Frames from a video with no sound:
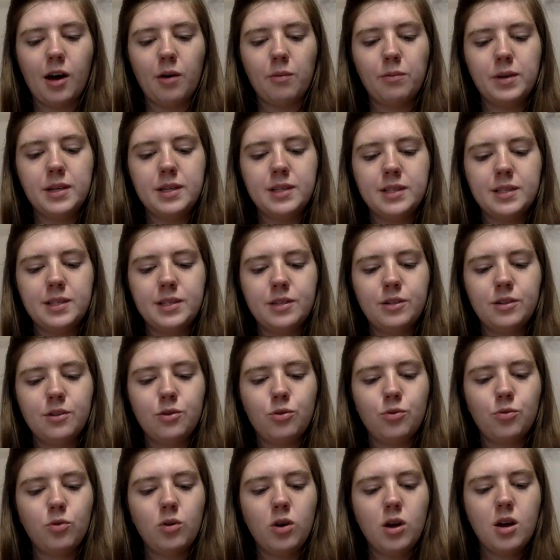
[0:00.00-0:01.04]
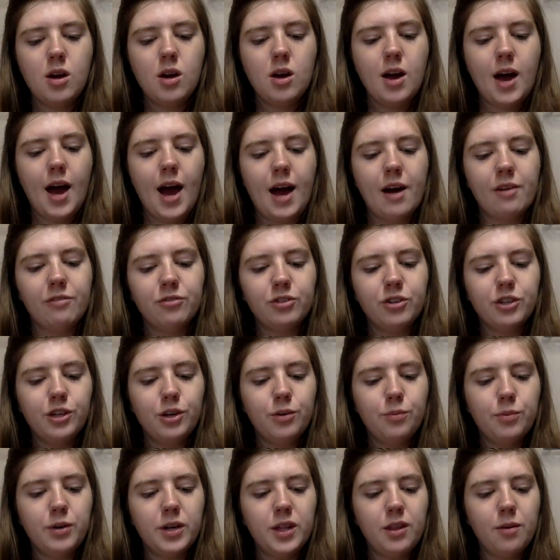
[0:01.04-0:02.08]
is to, after you
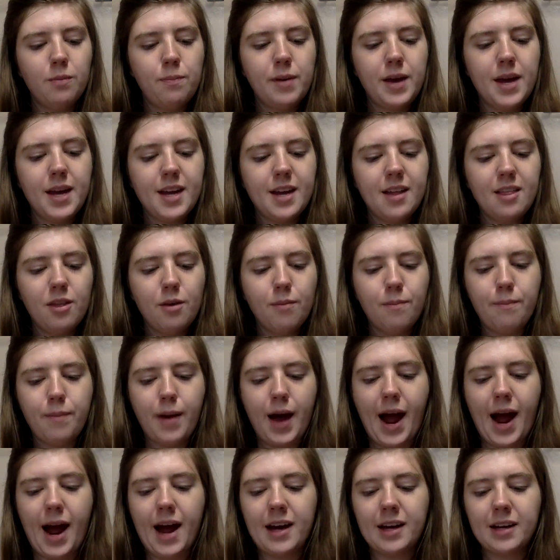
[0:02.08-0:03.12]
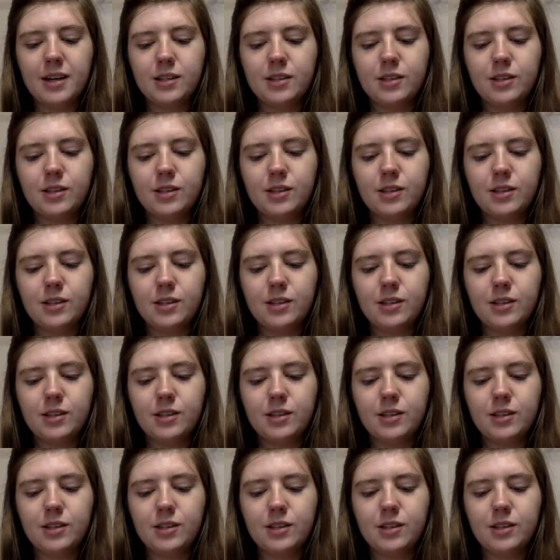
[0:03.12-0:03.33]
put the paint in the bag,